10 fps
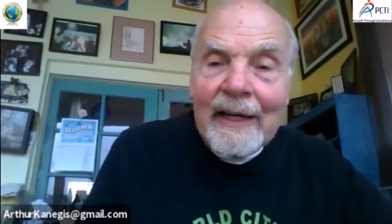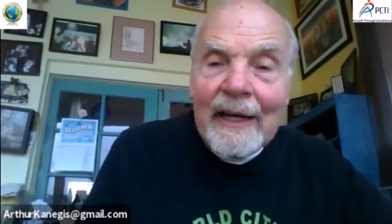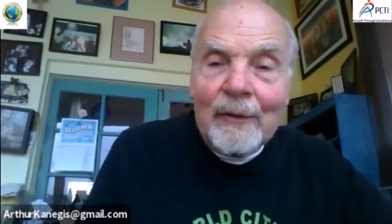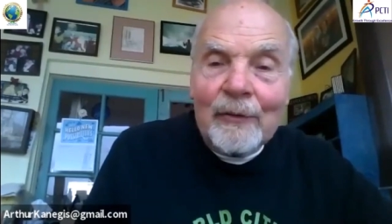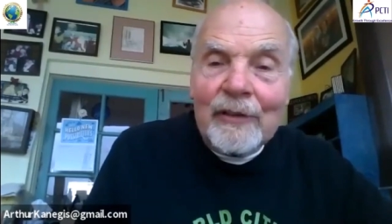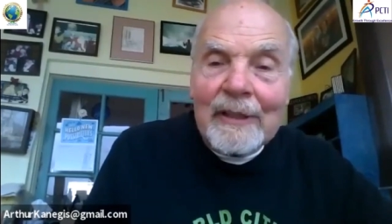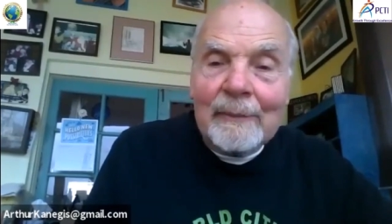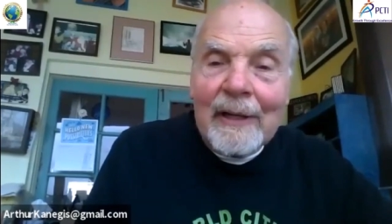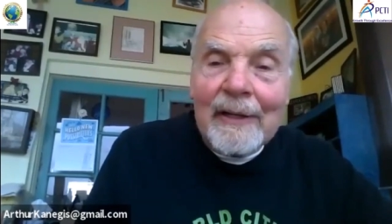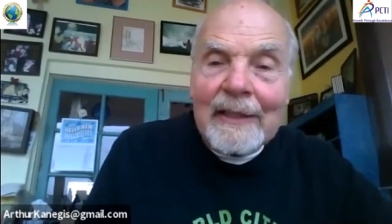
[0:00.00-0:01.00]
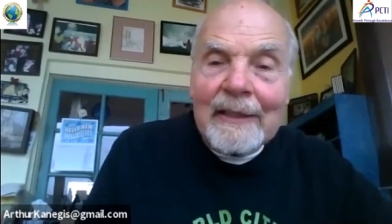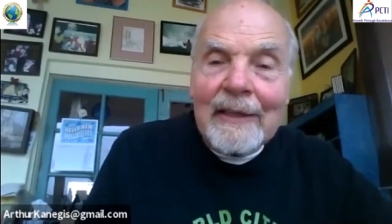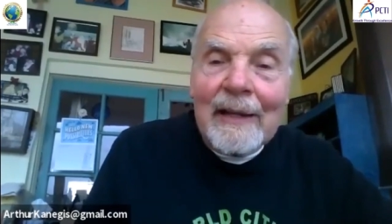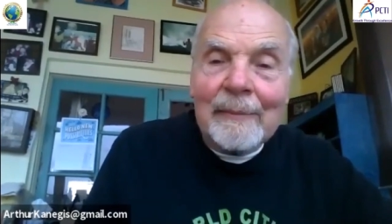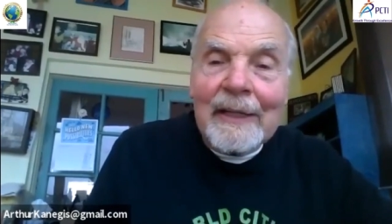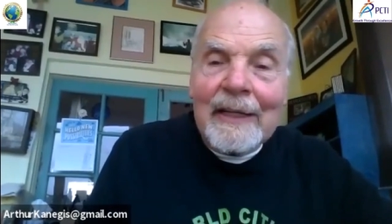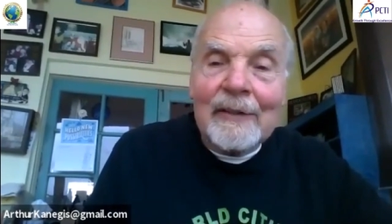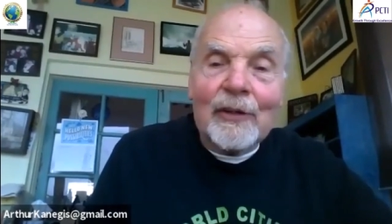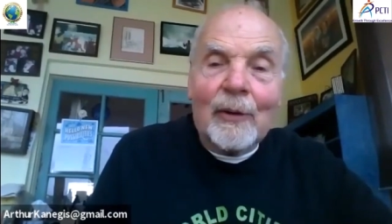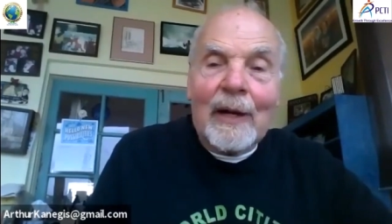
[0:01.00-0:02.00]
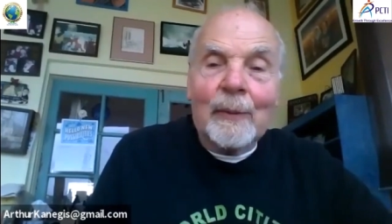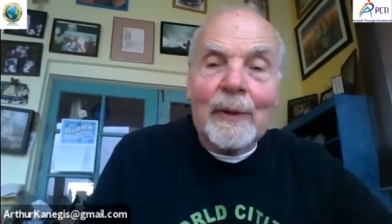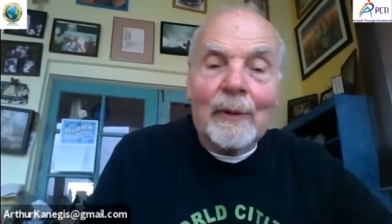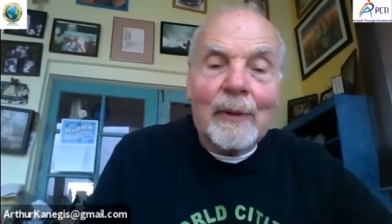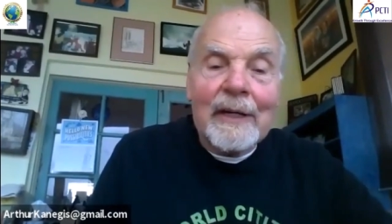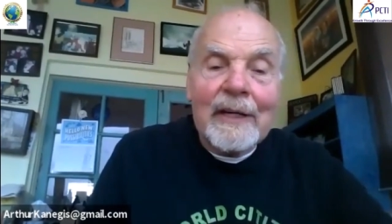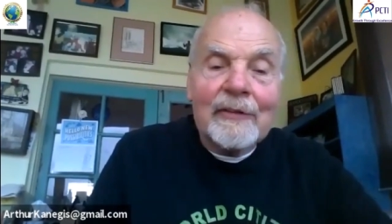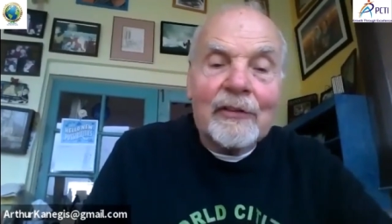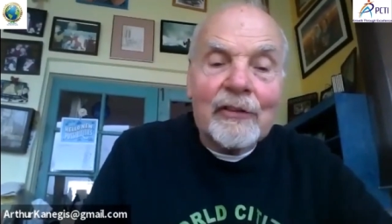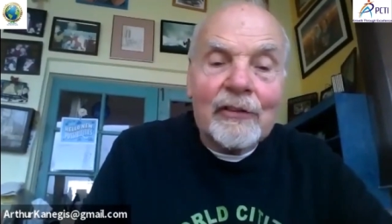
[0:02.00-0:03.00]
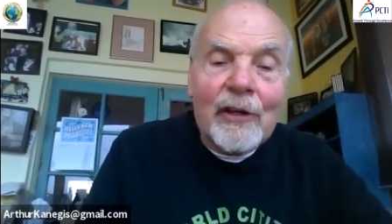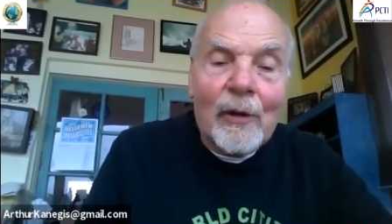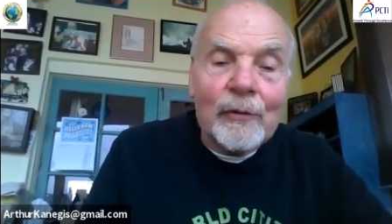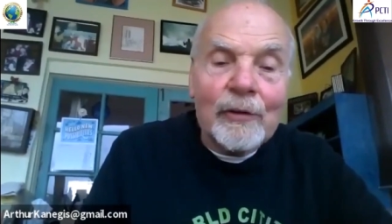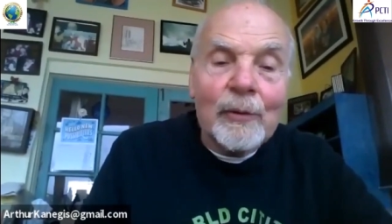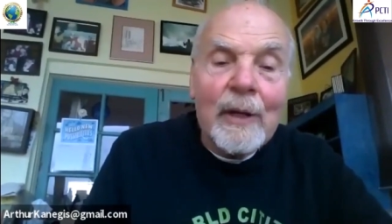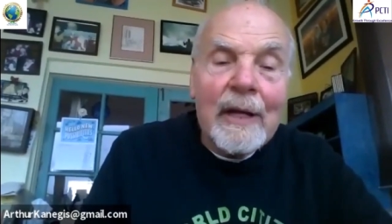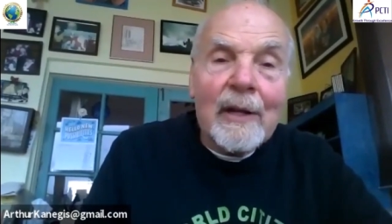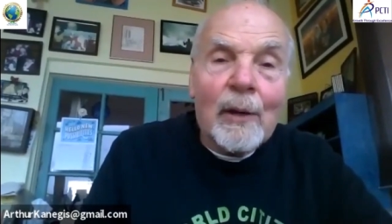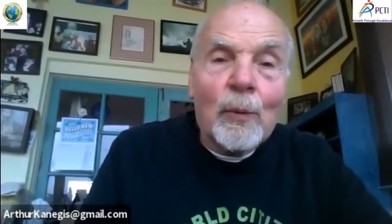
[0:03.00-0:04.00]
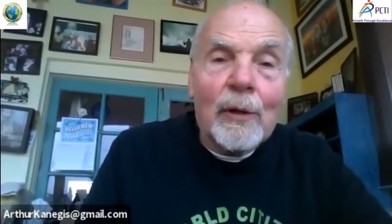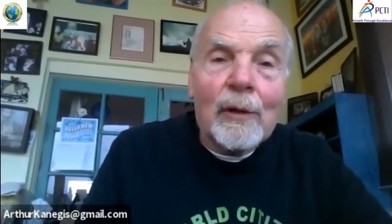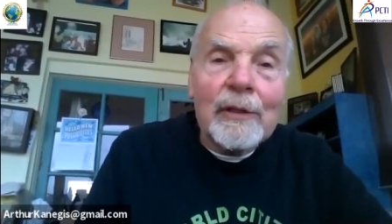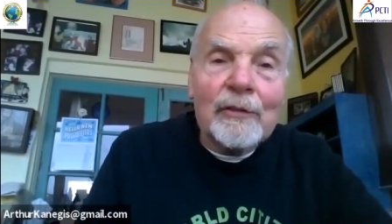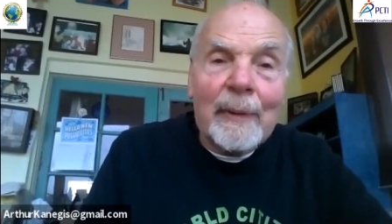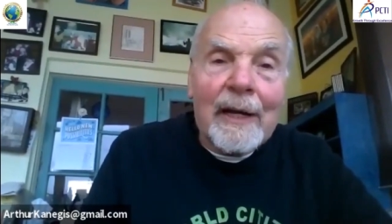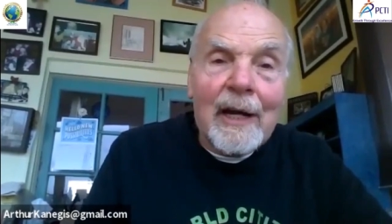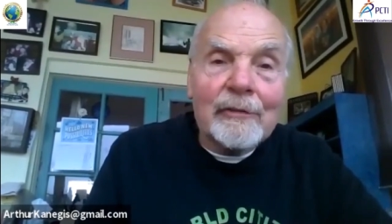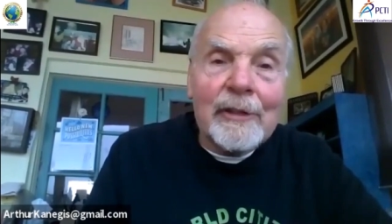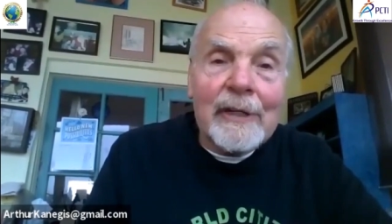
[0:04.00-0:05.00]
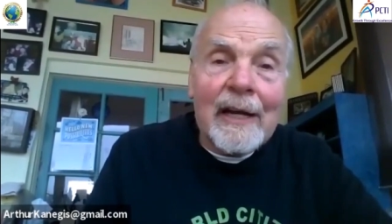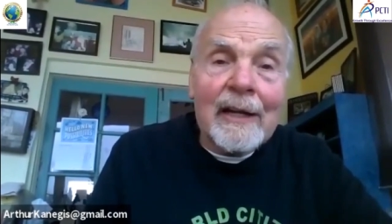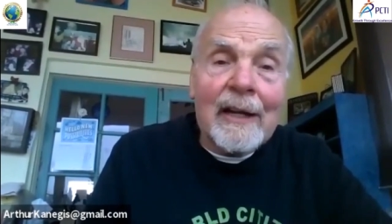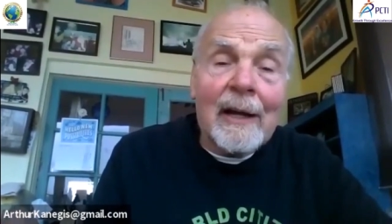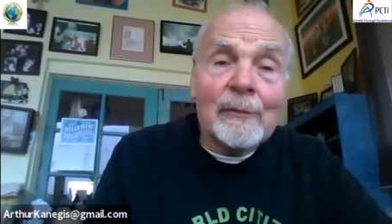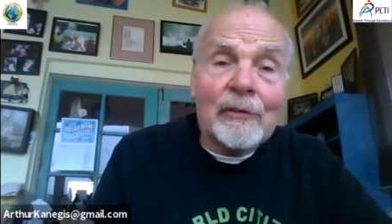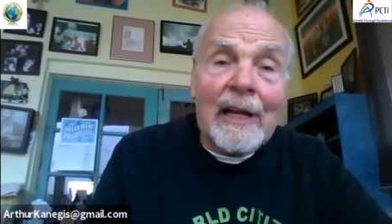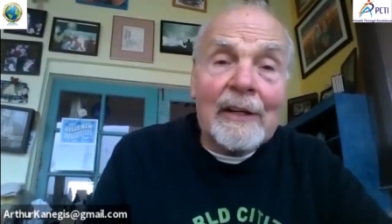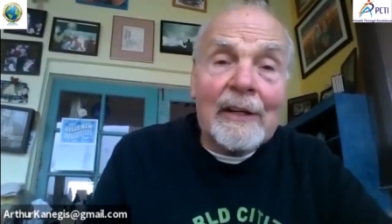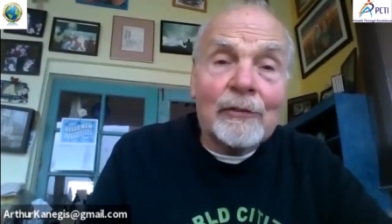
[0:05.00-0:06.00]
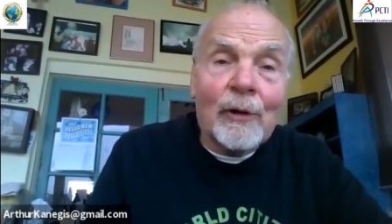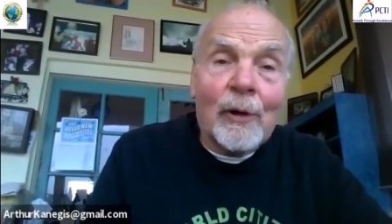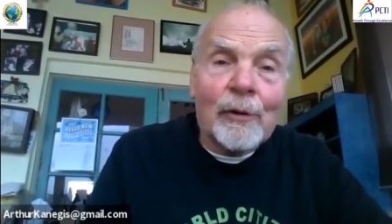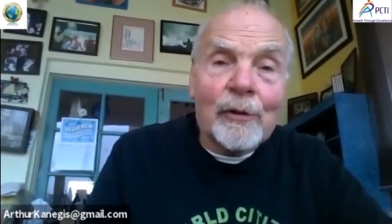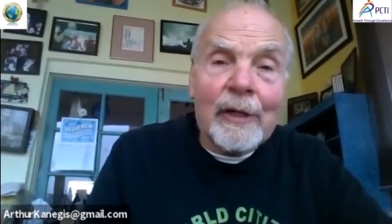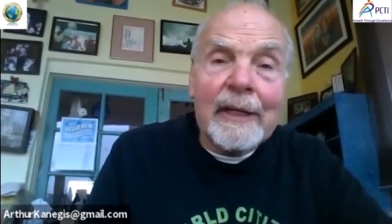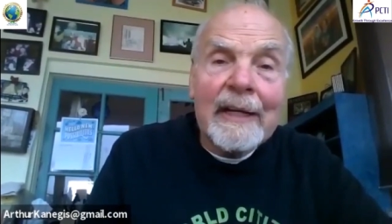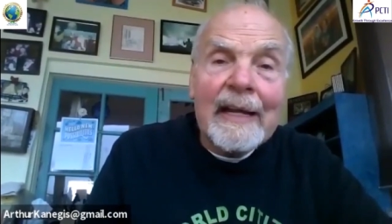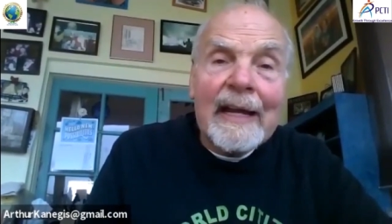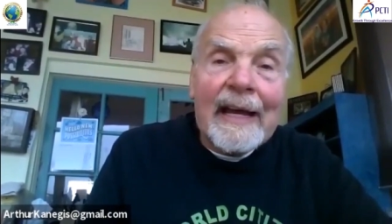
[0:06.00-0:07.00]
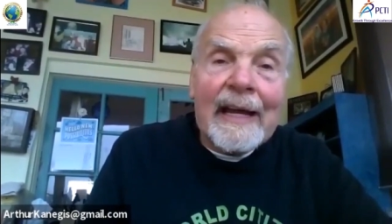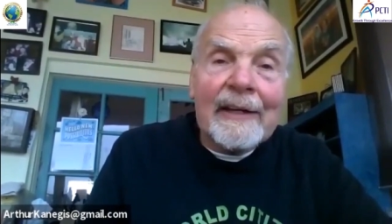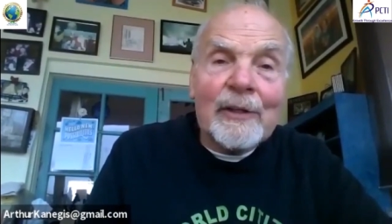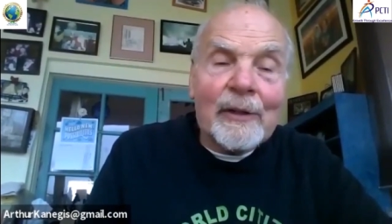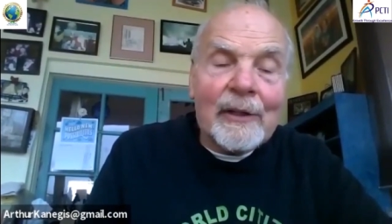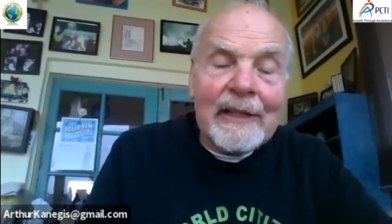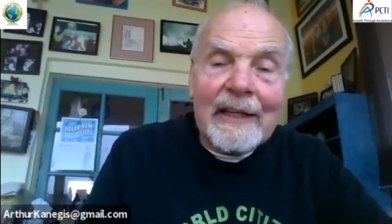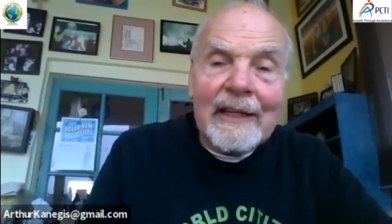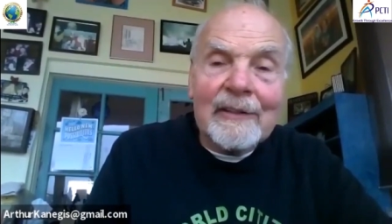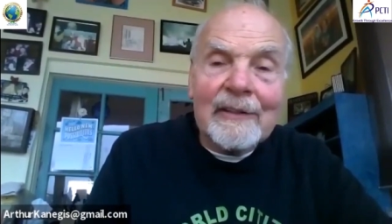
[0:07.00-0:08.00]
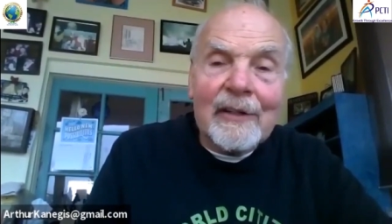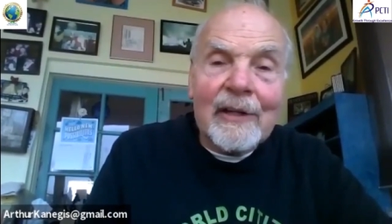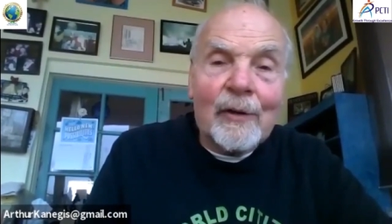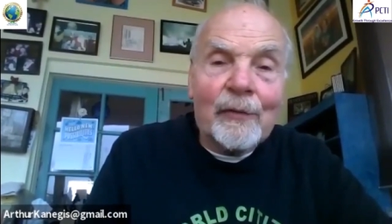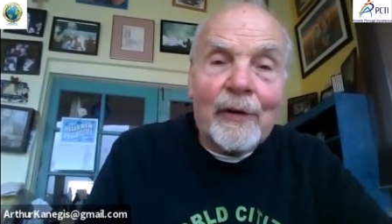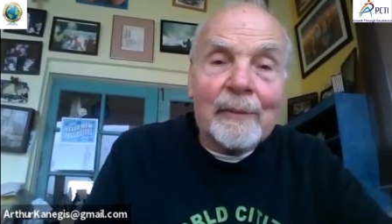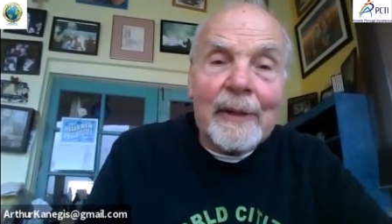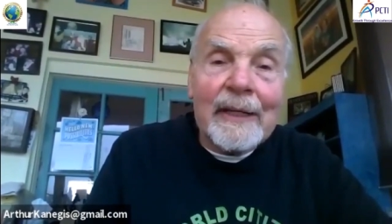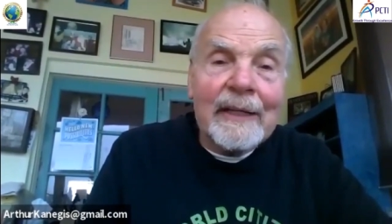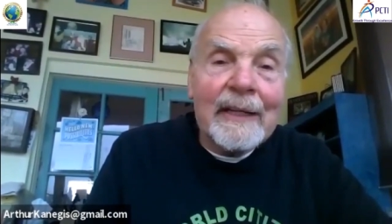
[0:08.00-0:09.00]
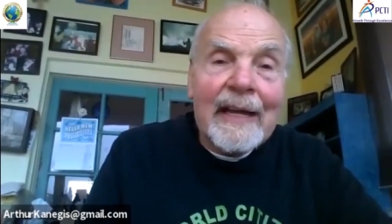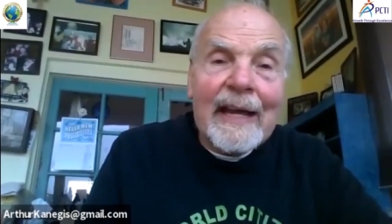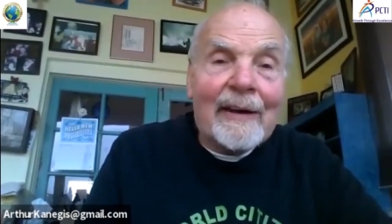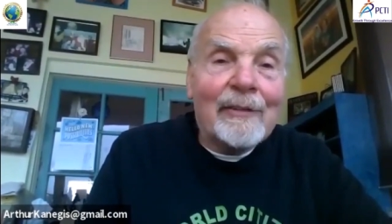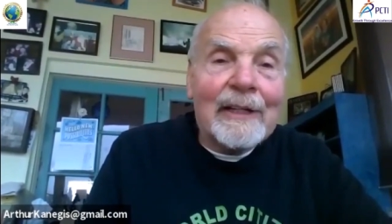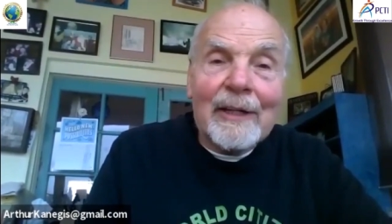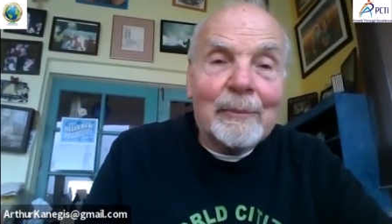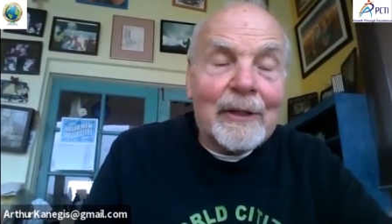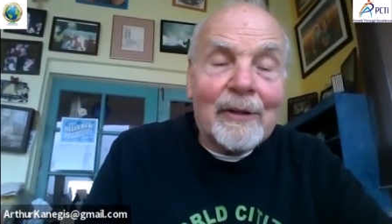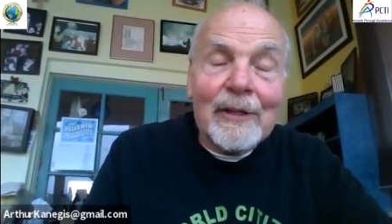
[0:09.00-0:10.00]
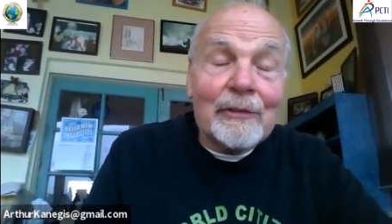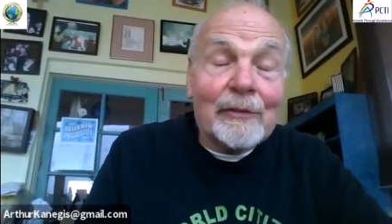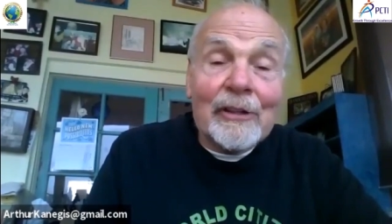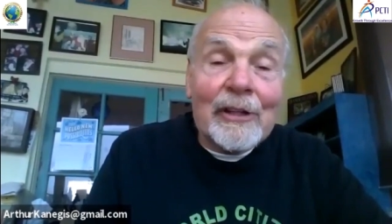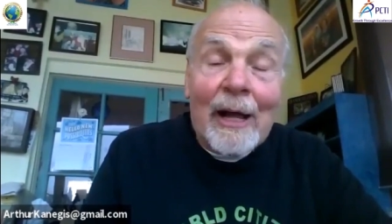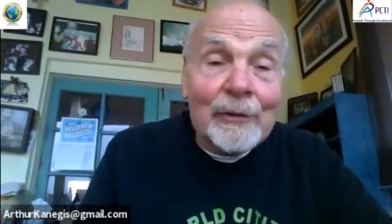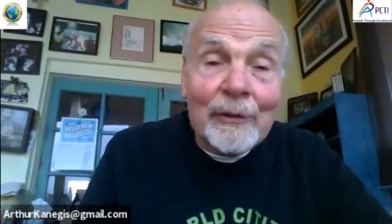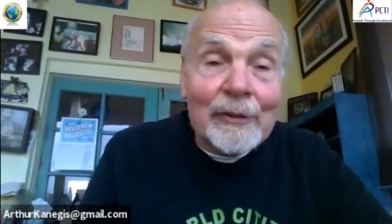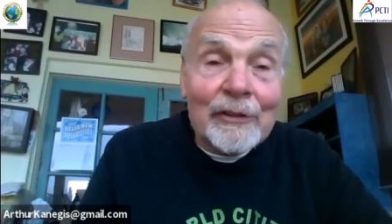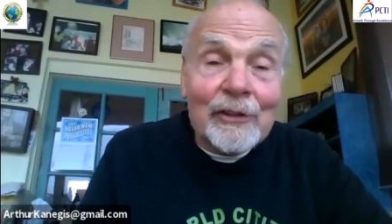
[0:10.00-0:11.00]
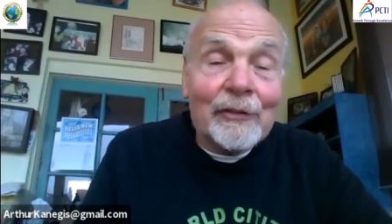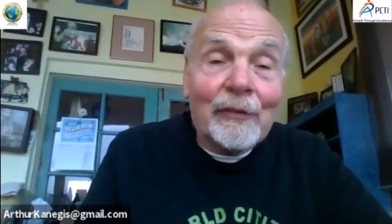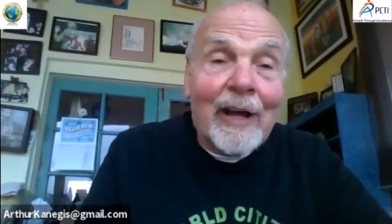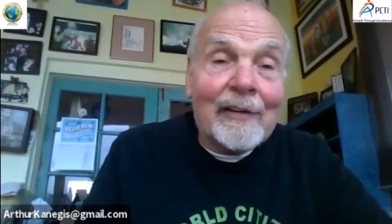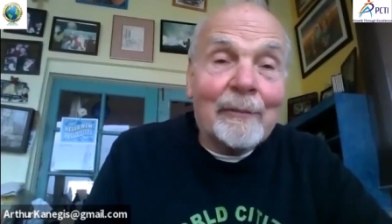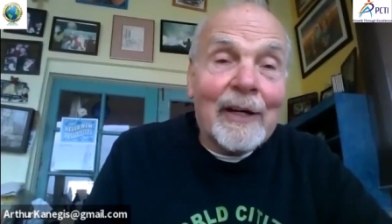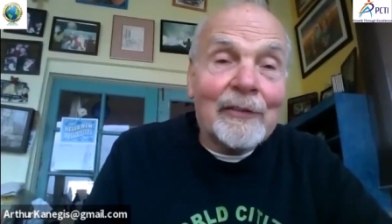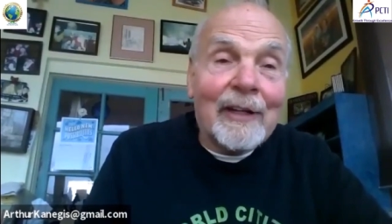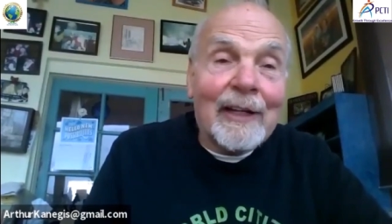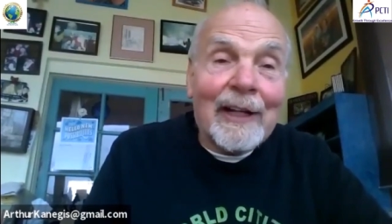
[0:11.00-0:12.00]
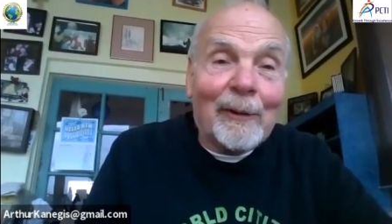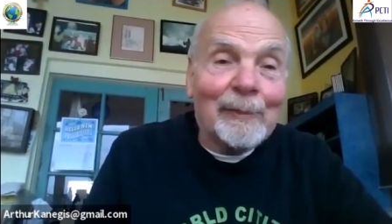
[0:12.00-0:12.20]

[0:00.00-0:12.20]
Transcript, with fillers: I don't see Melanie typing it in, so I will. What it is, is just go to theworldismycountry.com slash rotary and you can kick into the GoFundMe. Every little bit hurts. If it helps, if it's just it, five bucks, it'll help.